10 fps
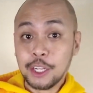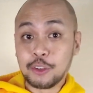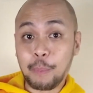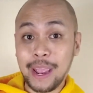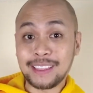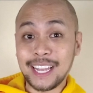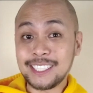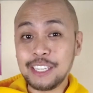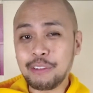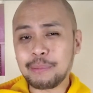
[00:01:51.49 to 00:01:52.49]
To make
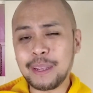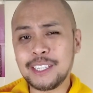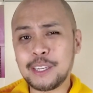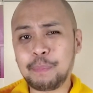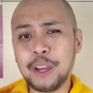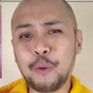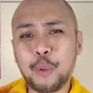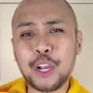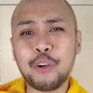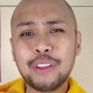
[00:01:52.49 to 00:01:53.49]
that secret message appear,
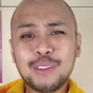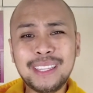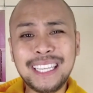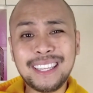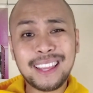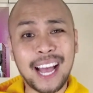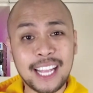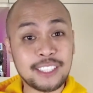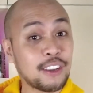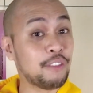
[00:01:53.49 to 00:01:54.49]
we're going to need
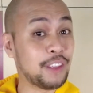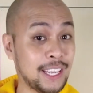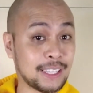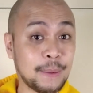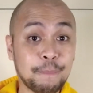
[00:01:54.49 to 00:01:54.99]
lots of heat.